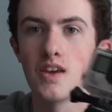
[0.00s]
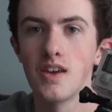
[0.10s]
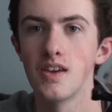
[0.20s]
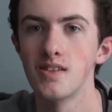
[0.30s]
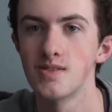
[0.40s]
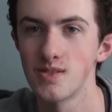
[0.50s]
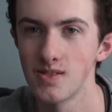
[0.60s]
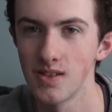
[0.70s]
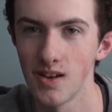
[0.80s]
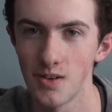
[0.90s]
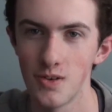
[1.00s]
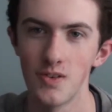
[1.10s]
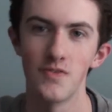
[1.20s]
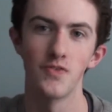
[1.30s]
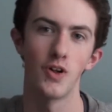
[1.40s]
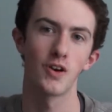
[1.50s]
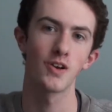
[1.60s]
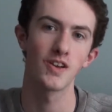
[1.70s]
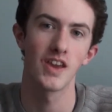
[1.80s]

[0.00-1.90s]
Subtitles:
It's a good vlogger